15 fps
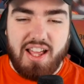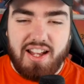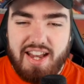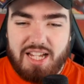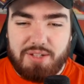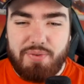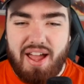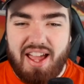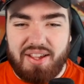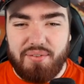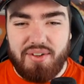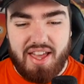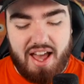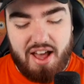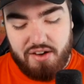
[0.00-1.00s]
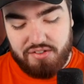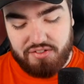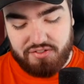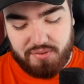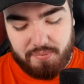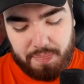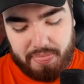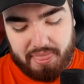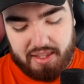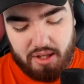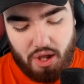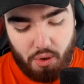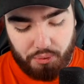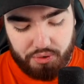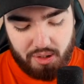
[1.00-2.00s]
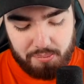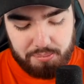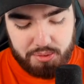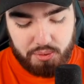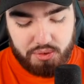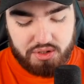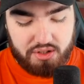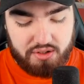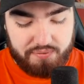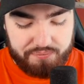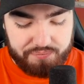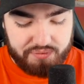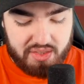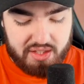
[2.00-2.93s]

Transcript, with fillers: Next pack, we have Old Computer,